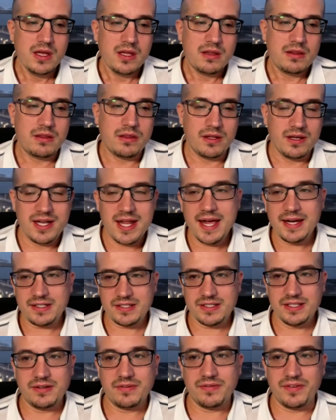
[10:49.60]
The
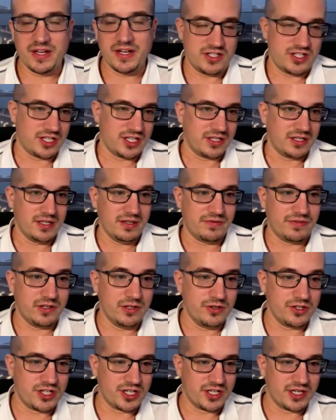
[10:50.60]
next innovation and
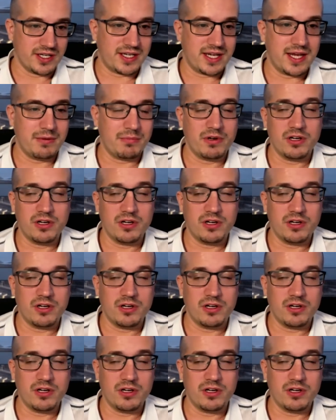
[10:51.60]
evolution that came